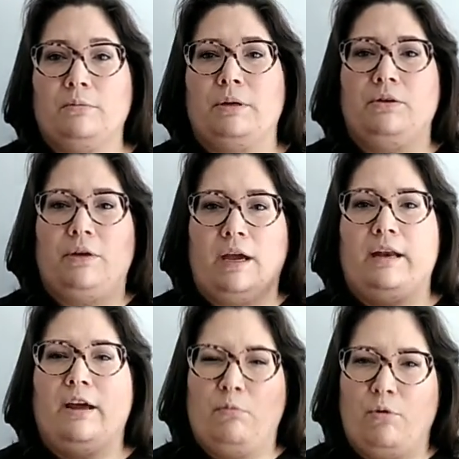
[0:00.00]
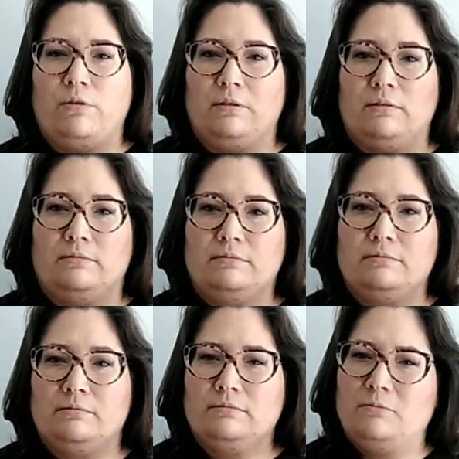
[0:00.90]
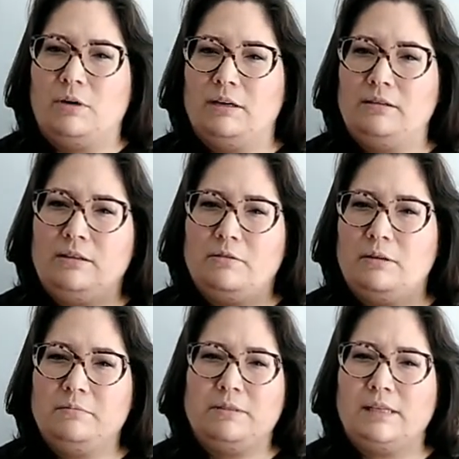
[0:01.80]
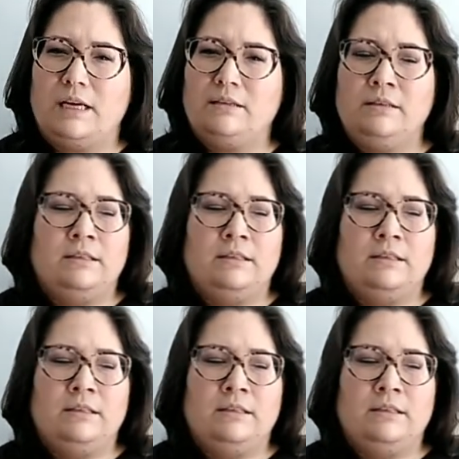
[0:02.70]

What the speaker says: but you can't have more than one, you know what I'm saying?